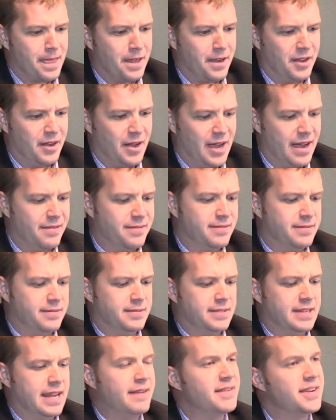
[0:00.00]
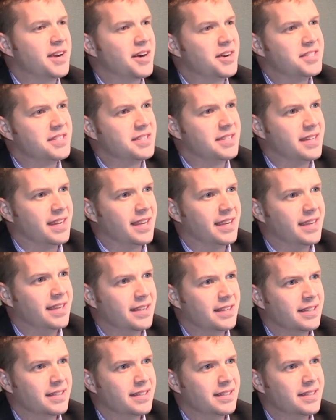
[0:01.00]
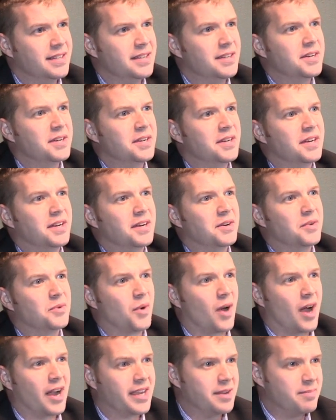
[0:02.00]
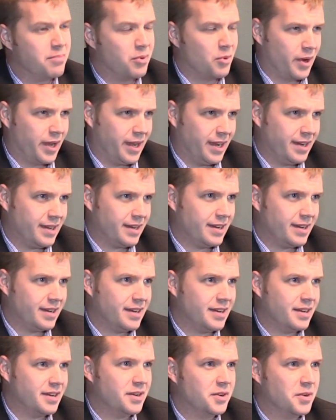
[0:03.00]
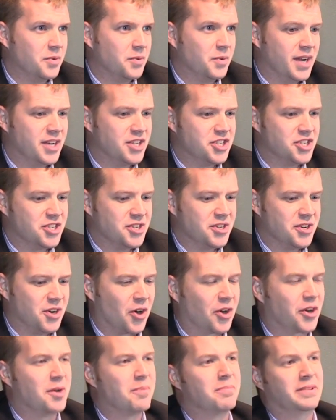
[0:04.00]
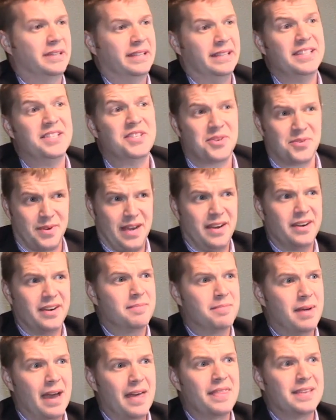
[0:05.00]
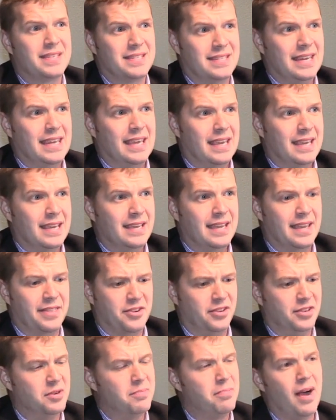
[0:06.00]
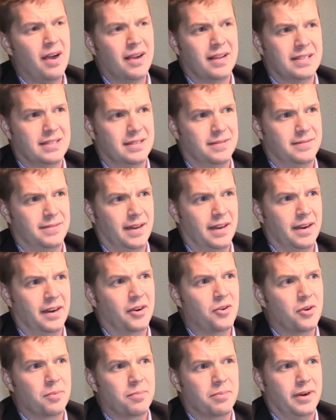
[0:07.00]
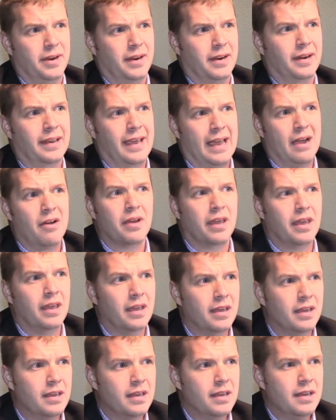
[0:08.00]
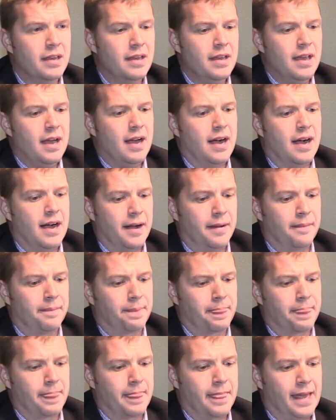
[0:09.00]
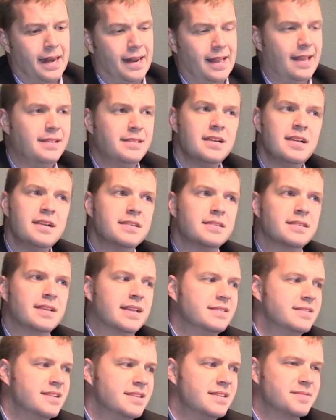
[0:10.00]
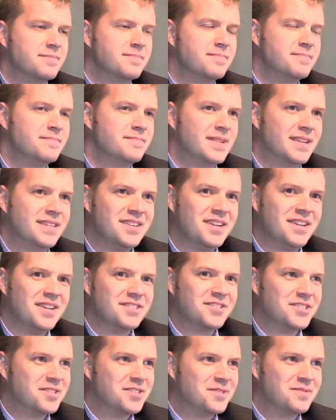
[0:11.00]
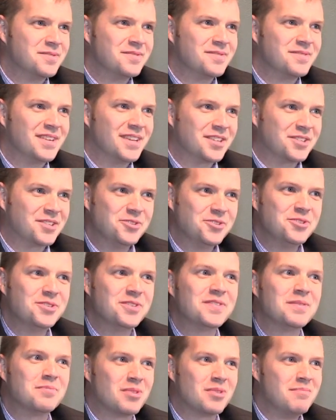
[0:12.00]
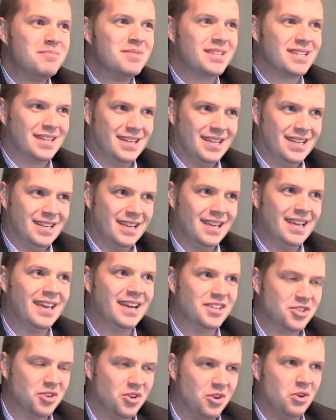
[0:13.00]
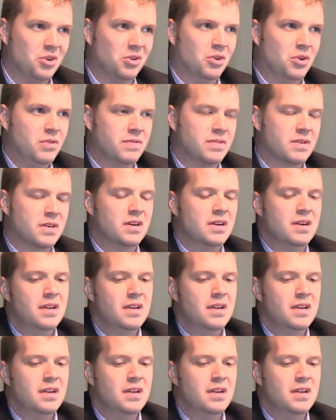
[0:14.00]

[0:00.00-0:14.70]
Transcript: You have Navy Yard City, Rocky Point, which are completely surrounded by the city, yet the little pockets of unincorporated county. And that's not just exclusive to Bremerton. It is all over.